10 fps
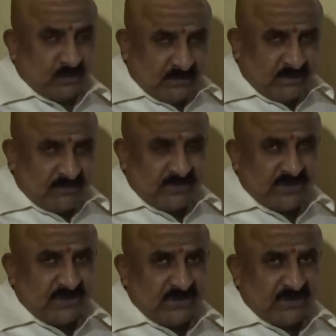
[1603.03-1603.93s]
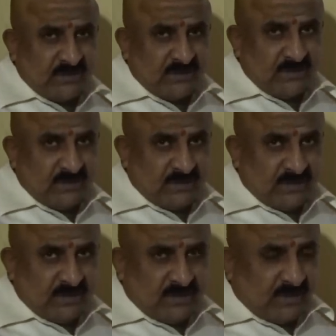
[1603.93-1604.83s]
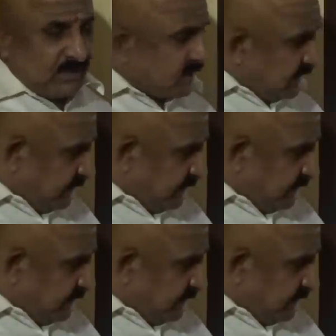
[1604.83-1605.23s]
one profession, or